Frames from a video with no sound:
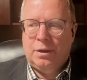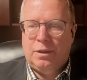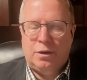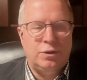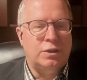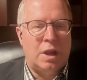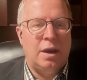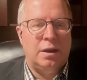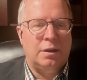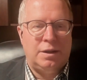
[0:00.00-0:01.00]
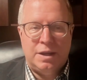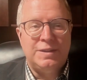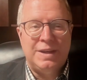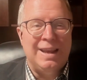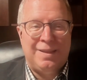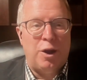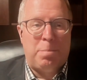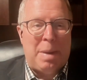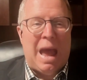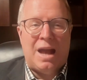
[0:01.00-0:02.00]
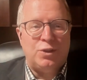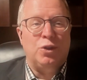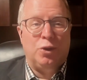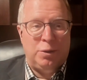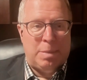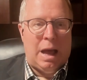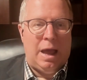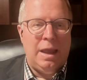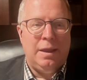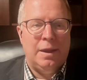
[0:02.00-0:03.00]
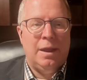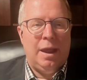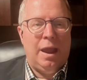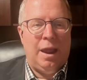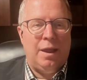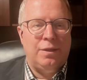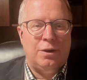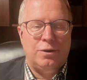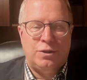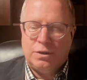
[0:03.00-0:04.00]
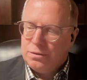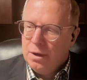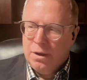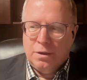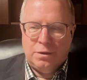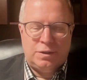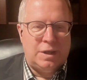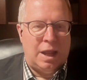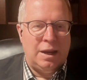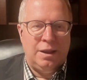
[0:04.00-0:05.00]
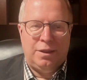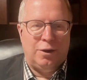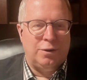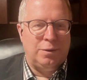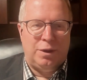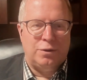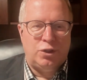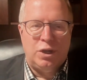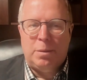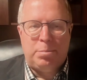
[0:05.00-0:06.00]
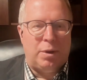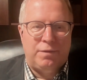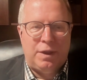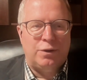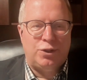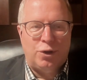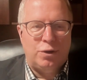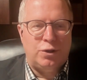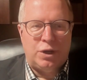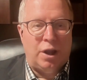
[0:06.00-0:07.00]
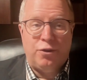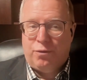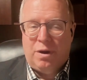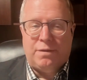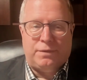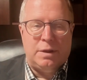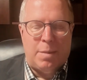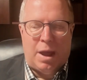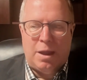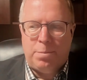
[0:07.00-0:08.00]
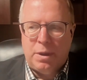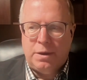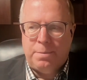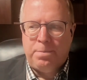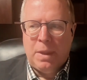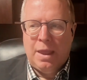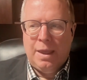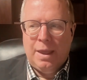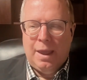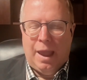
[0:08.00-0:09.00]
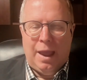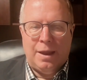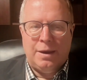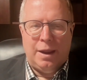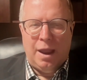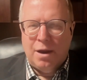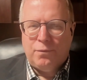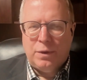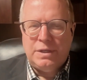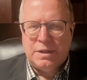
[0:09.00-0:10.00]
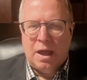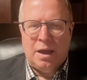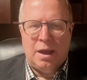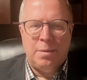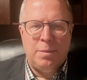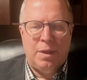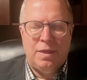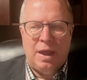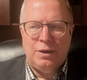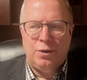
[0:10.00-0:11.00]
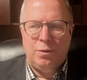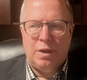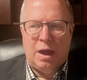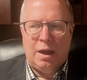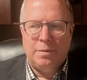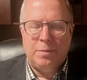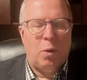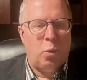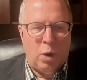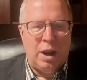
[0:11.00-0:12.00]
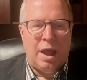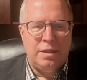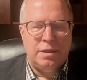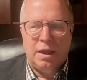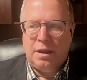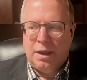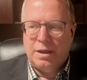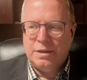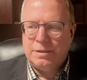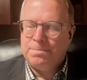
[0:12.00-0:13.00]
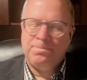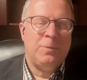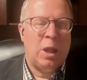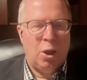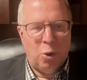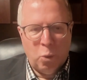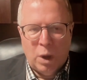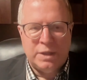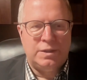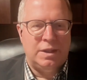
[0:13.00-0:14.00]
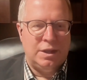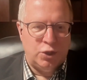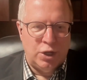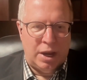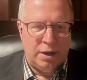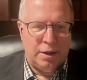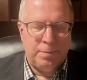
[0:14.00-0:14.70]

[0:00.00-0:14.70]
they're just kind of kissing their past goodbye and they're just setting their, their ship of their church adrift, in my opinion. And every time they do that, what I think is, what's the agenda?